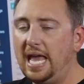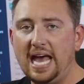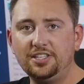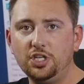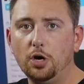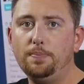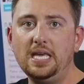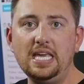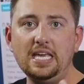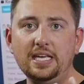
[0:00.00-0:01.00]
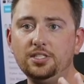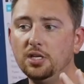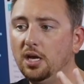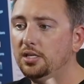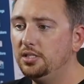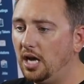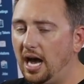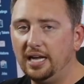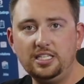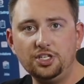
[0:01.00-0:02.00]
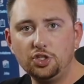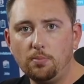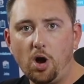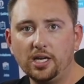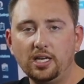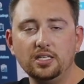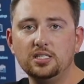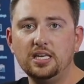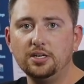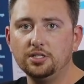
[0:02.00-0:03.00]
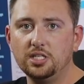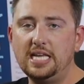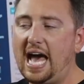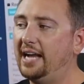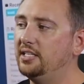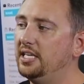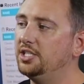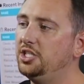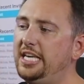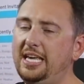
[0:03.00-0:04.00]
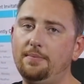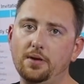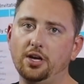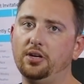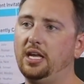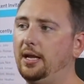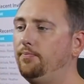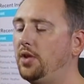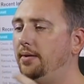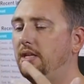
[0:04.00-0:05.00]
SOPs, digital marketing skills and tactics, team building,